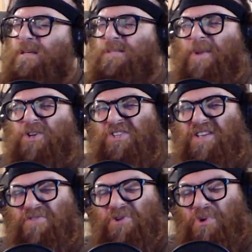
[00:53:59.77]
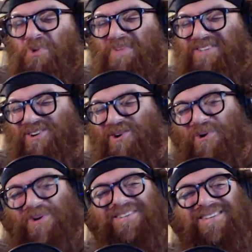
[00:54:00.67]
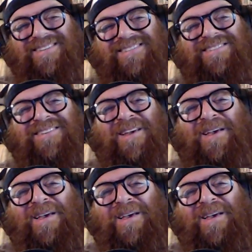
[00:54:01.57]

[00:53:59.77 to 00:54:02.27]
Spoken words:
especially if you know who Mr. Horse is.